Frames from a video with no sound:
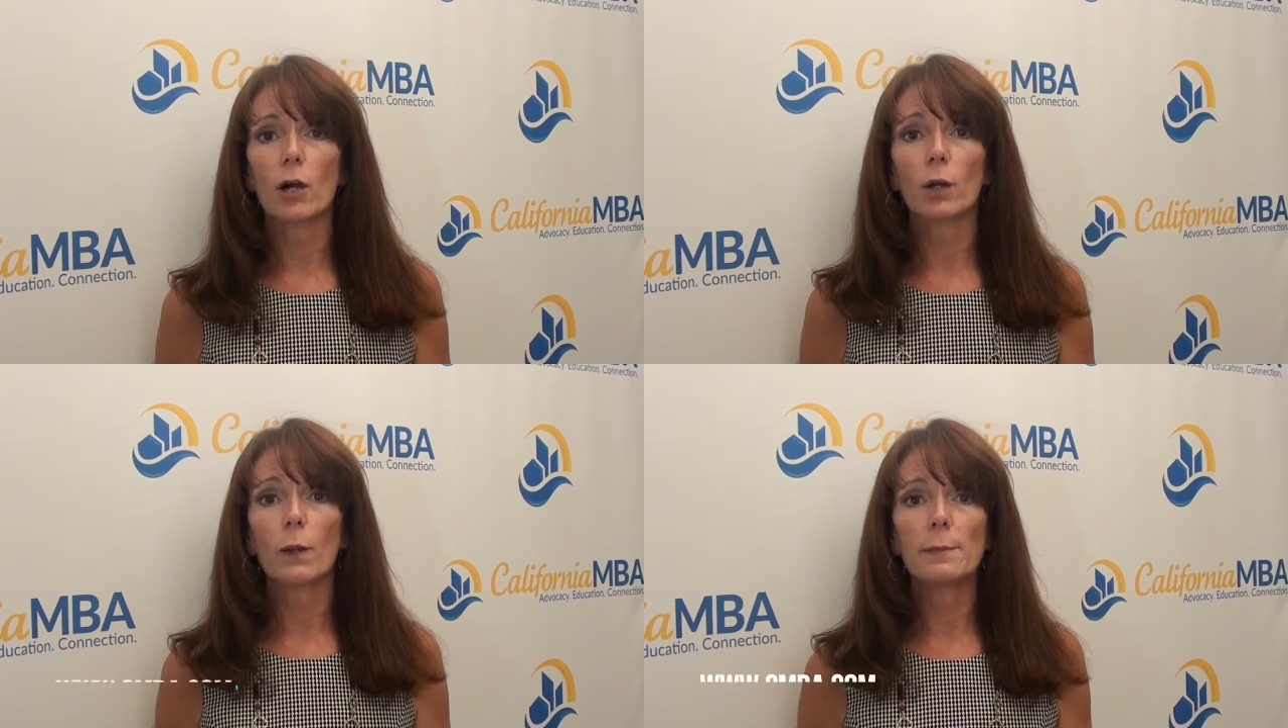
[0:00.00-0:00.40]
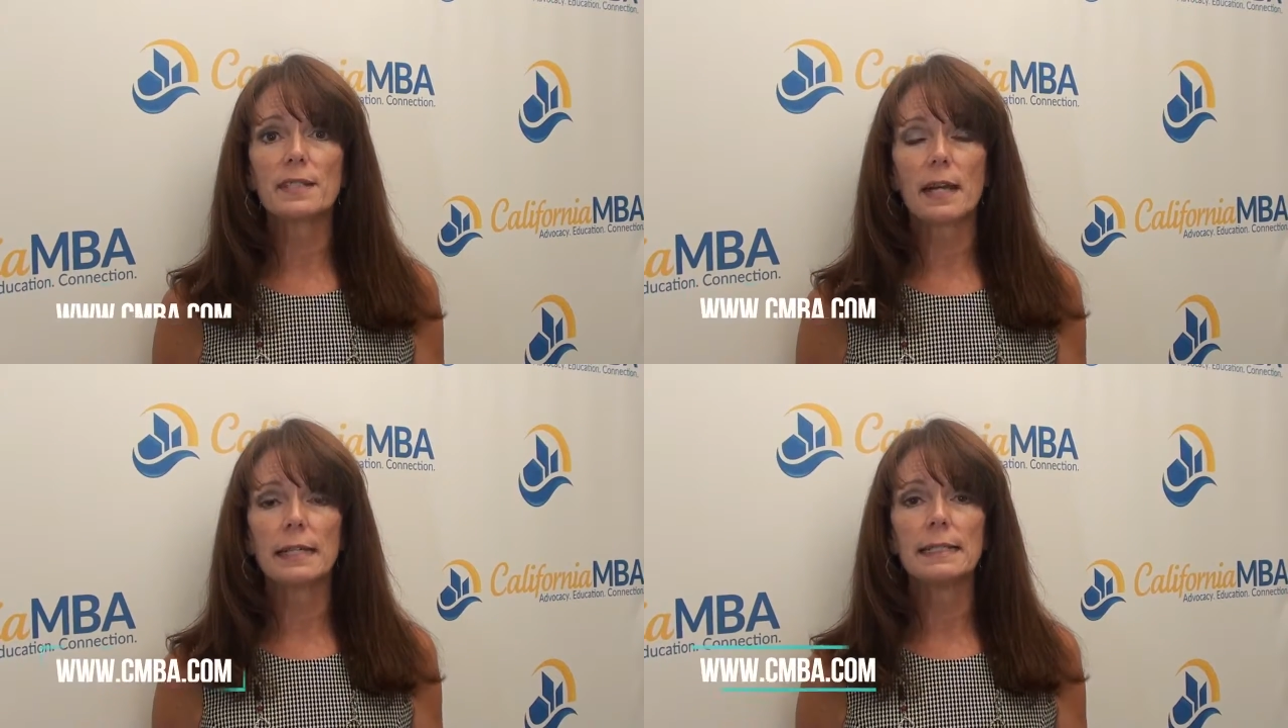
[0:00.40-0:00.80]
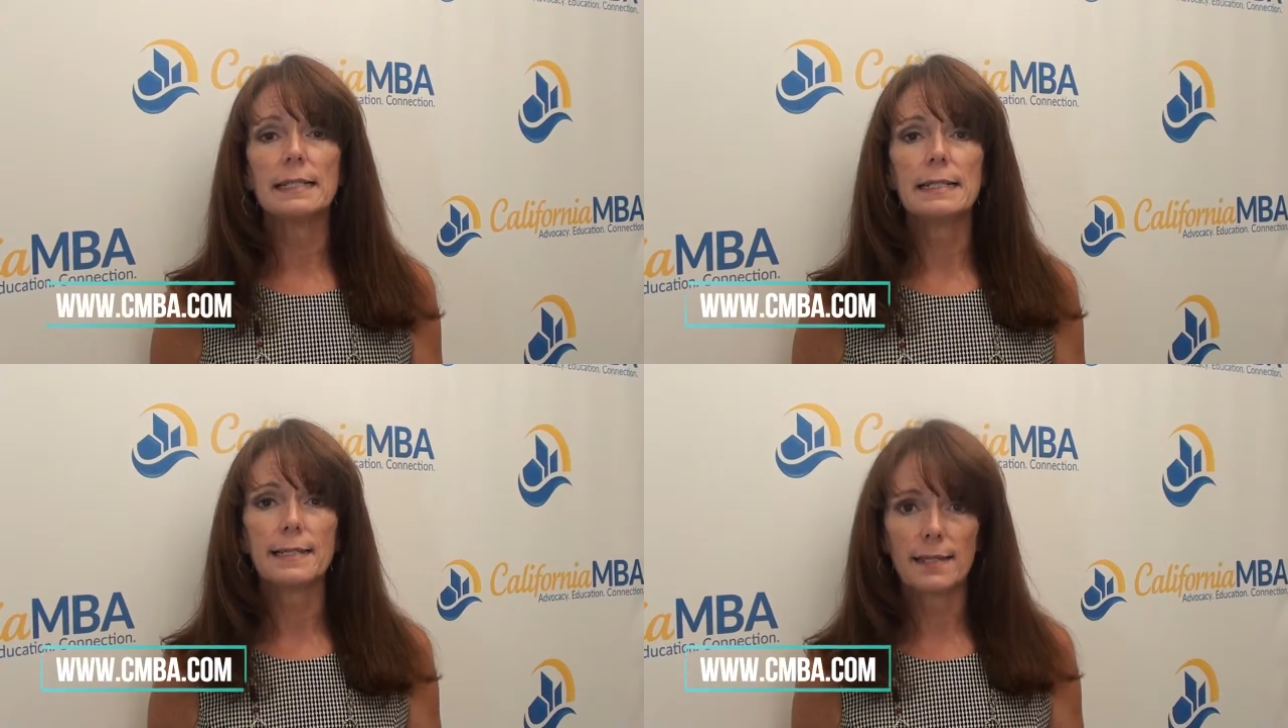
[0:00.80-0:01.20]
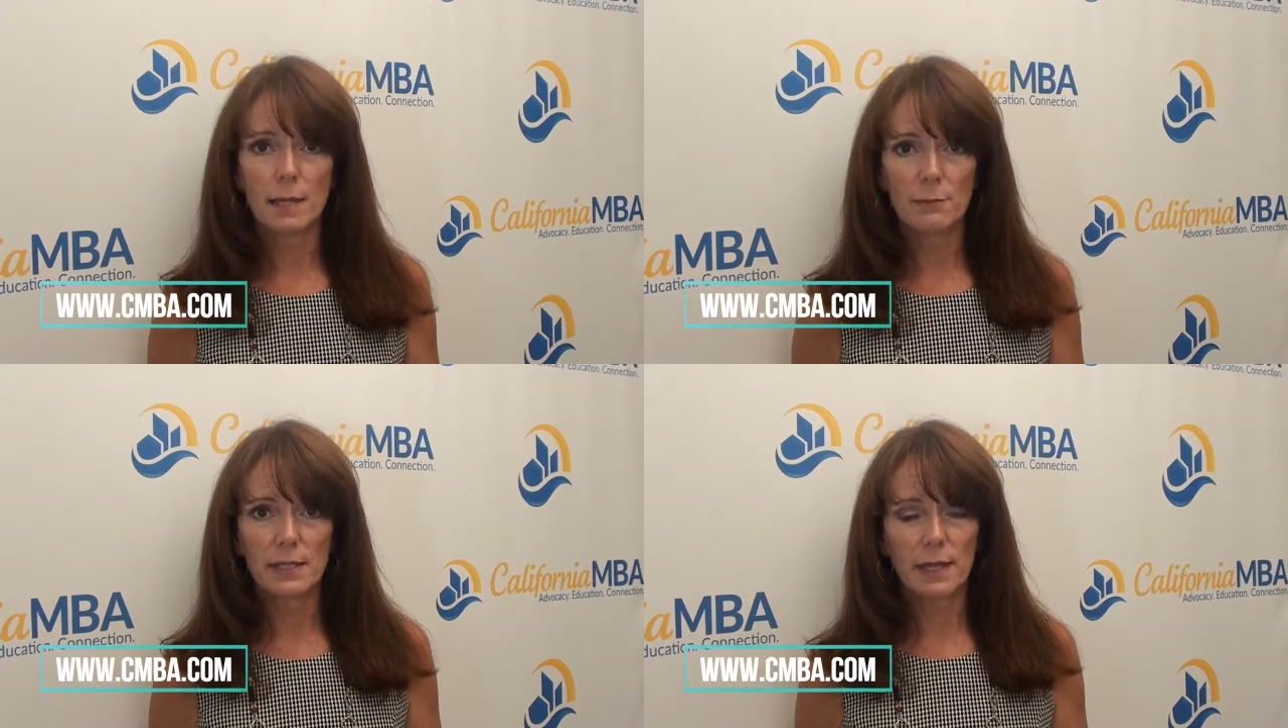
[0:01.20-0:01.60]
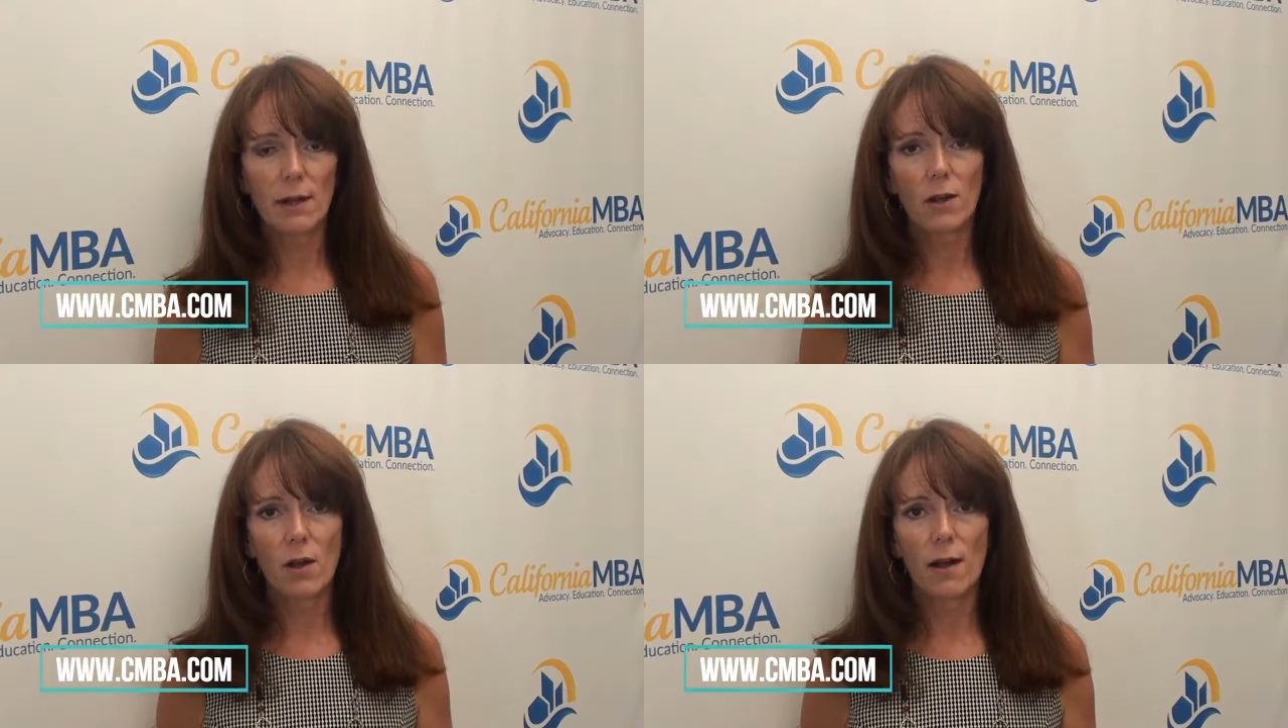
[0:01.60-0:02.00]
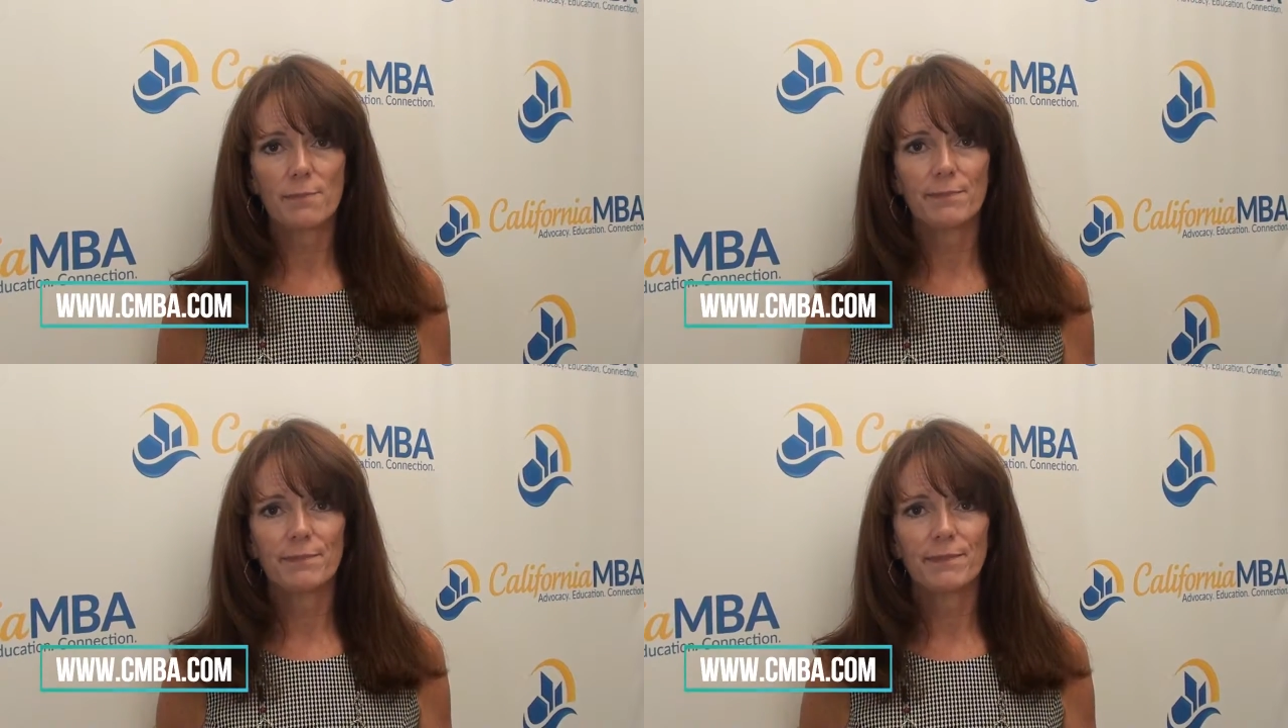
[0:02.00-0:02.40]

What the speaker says: our website, cmba.com.